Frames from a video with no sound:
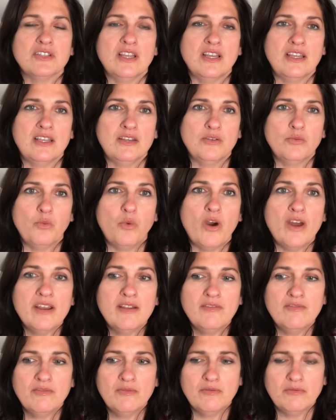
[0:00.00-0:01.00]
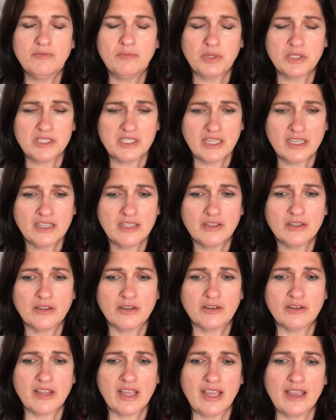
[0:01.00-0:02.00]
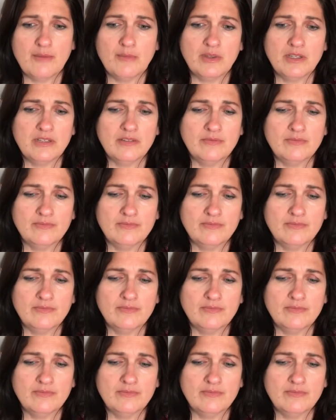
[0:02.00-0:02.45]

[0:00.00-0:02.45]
And one in particular came in,